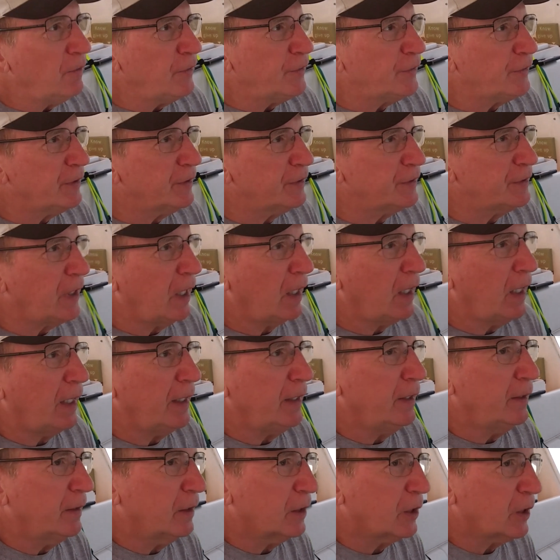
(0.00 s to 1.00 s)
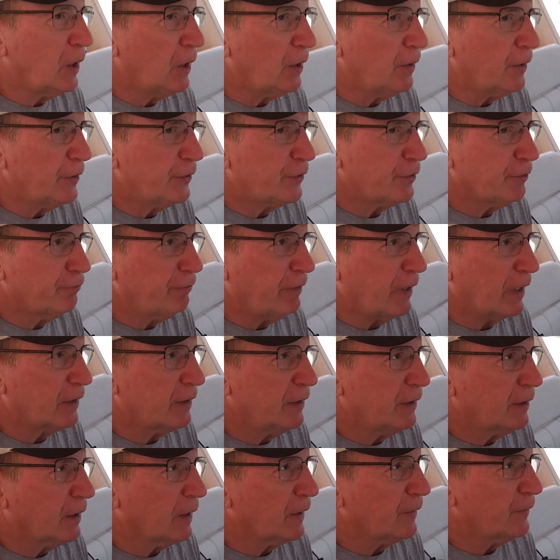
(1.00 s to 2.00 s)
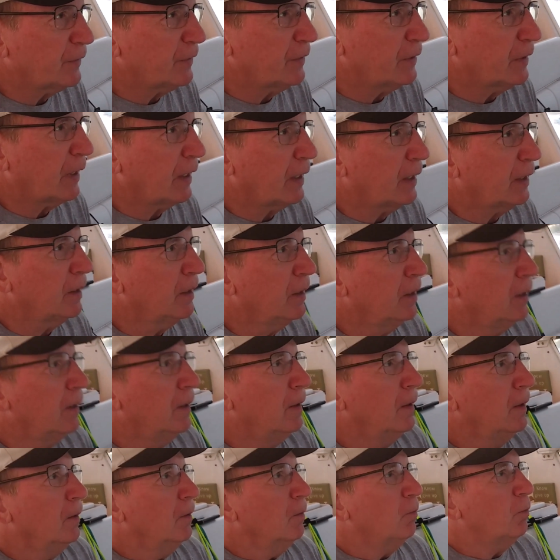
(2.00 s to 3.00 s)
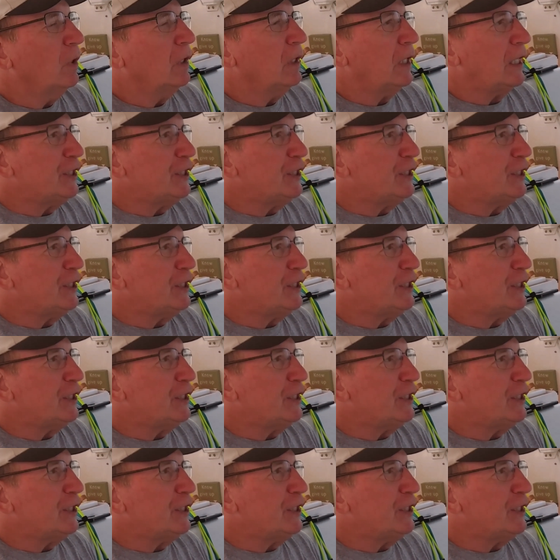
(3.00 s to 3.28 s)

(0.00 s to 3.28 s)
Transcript: is the tide and the currents affecting us today? Well, I